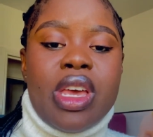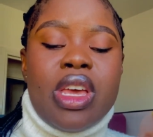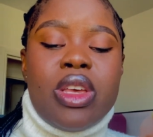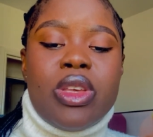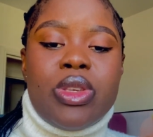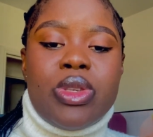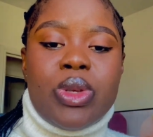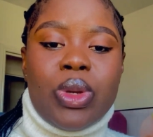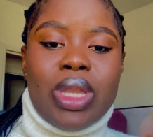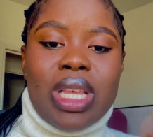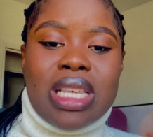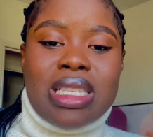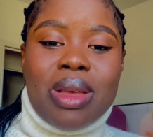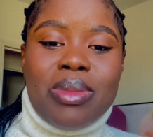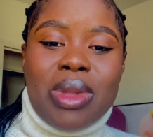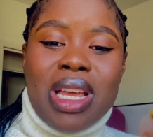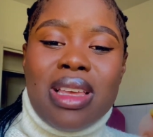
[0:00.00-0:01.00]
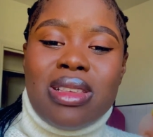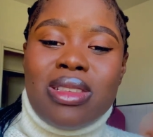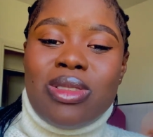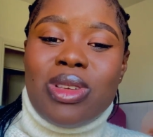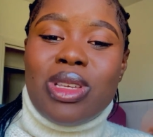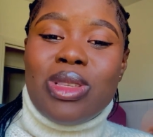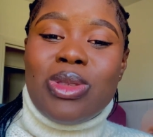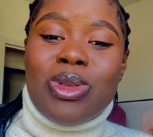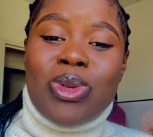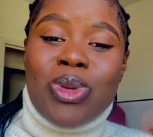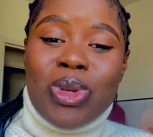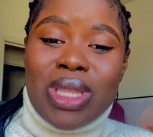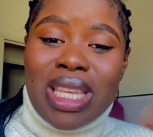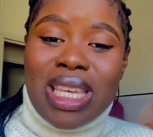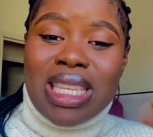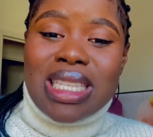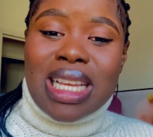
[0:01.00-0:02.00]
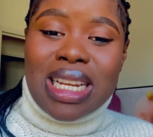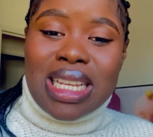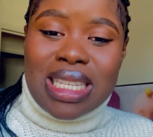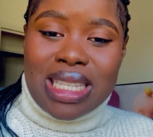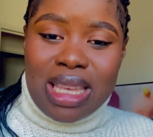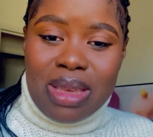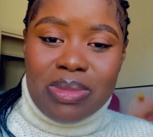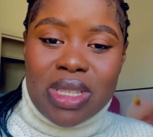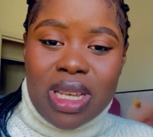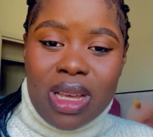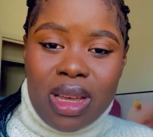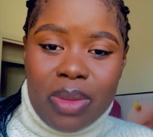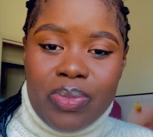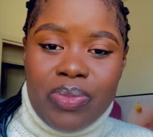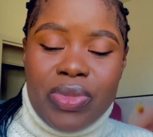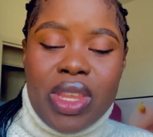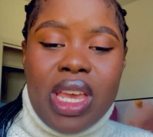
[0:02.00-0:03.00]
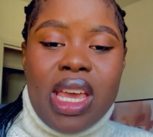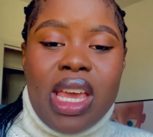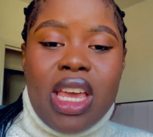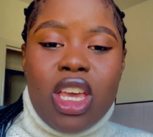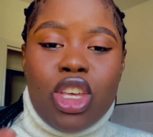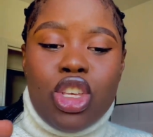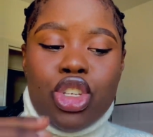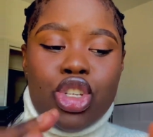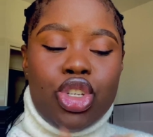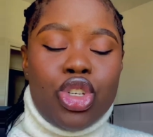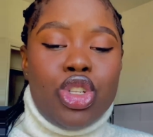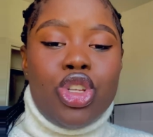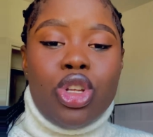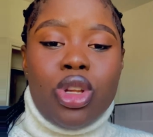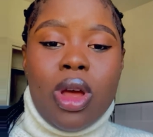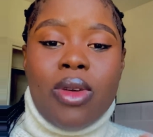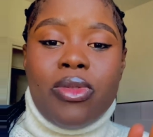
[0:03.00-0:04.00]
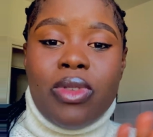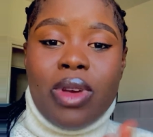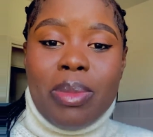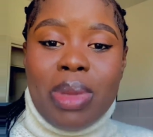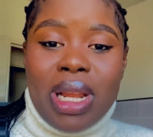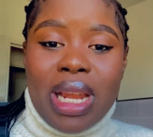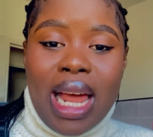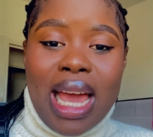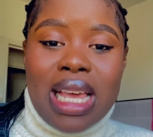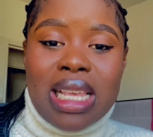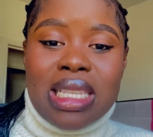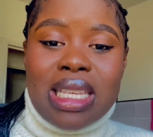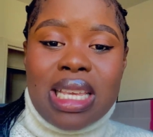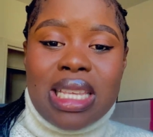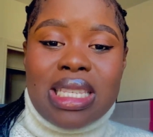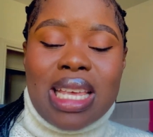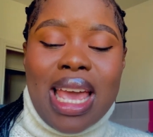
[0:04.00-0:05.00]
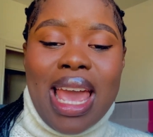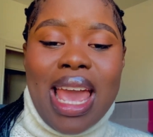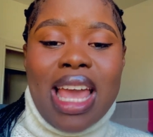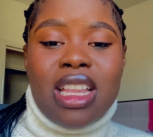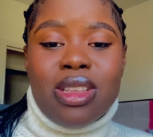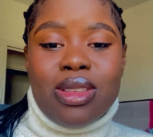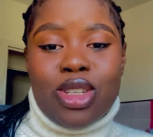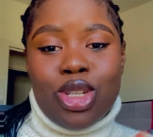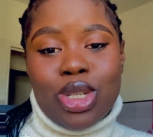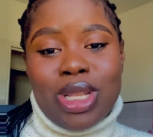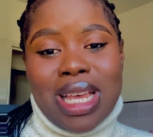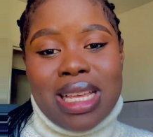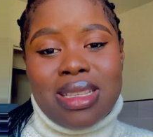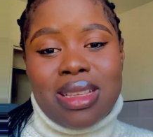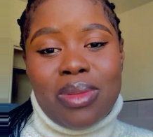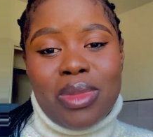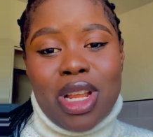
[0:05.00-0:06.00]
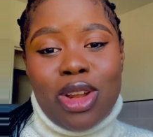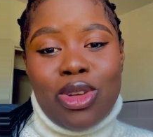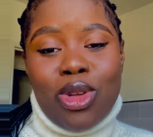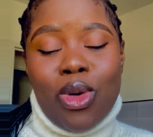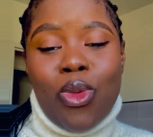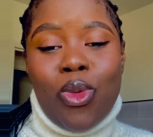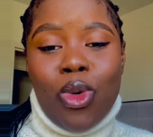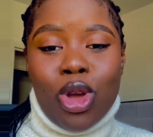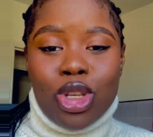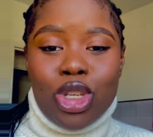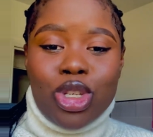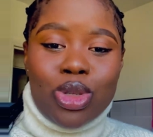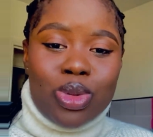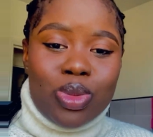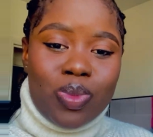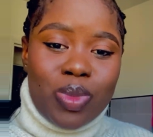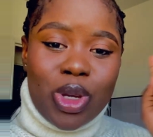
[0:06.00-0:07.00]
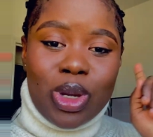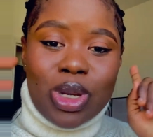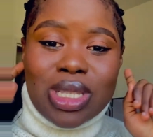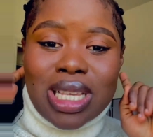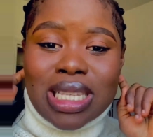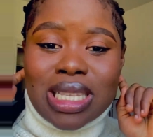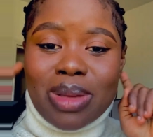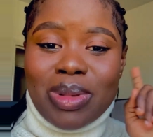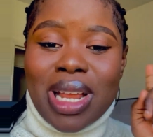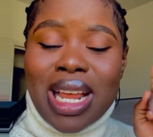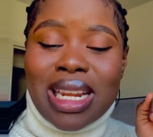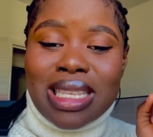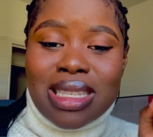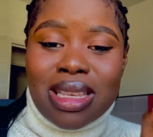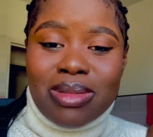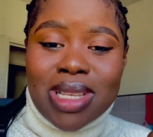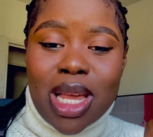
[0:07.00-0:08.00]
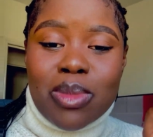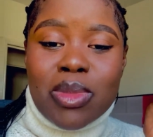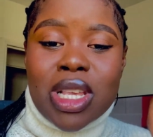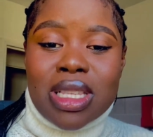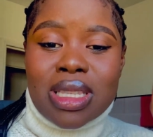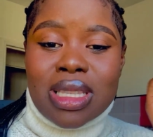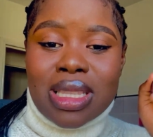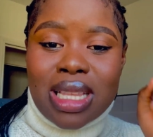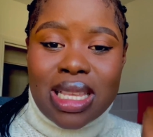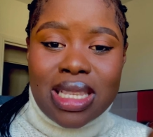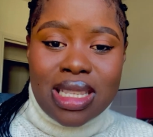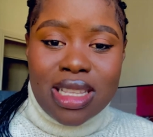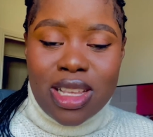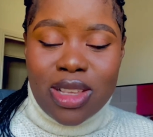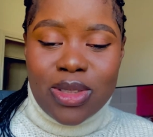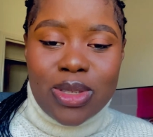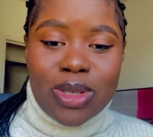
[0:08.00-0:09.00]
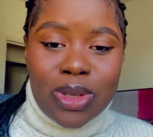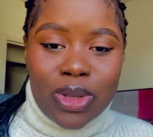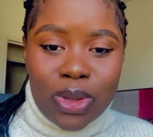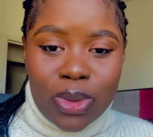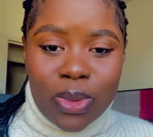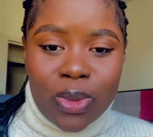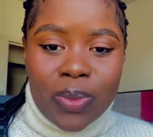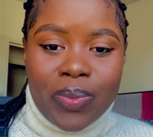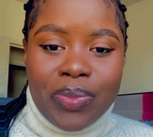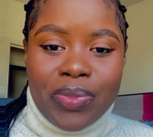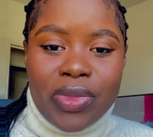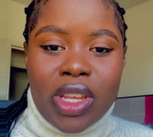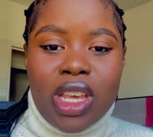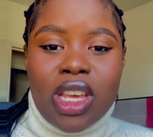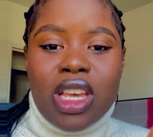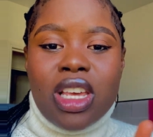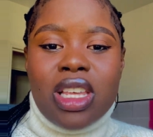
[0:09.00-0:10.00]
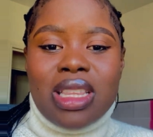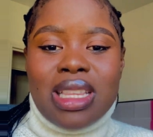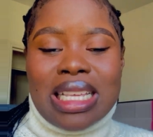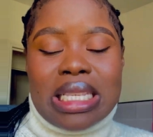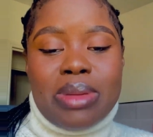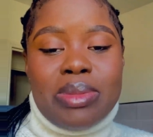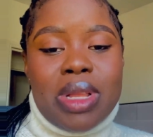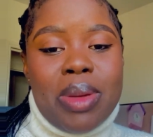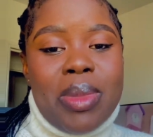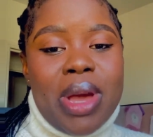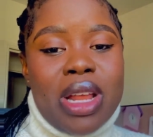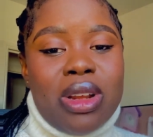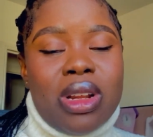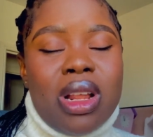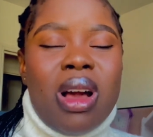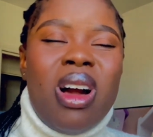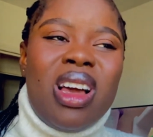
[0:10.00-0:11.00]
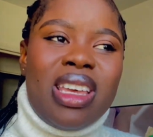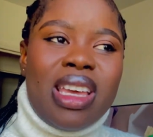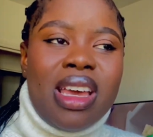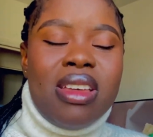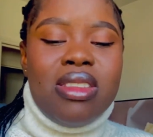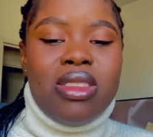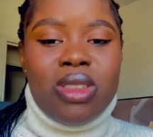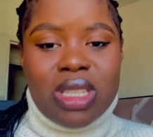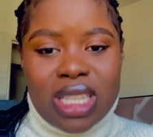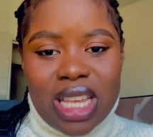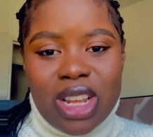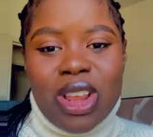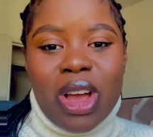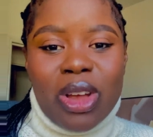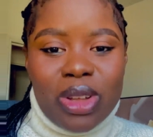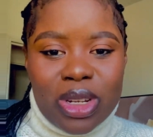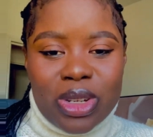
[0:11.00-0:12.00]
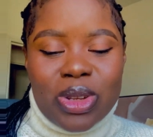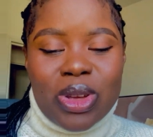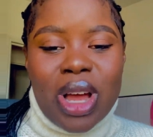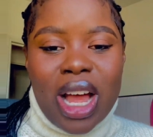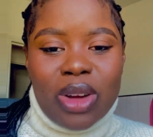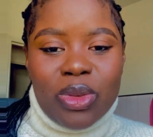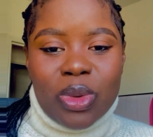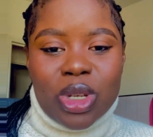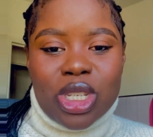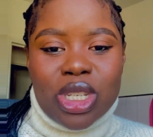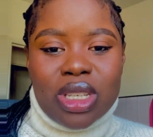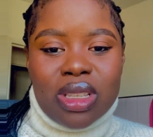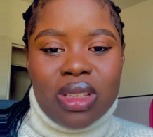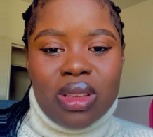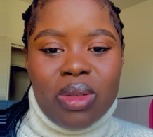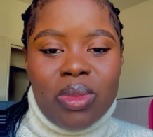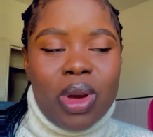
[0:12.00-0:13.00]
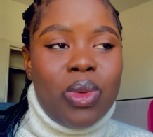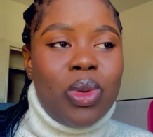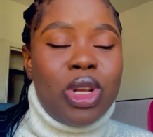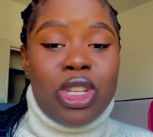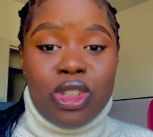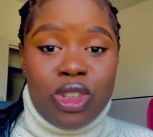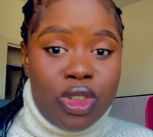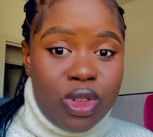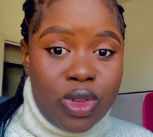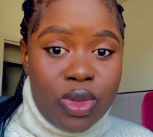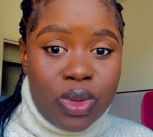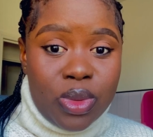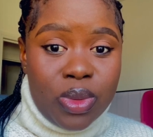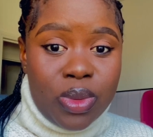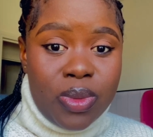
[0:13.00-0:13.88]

So the examiner is doing two things at the same time. Should you not verbalize it, and should the examiner not watch you, because the examiner at the same time is listening to you, the examiner might know that, okay, you said you're going to do hand washing, but what did you do?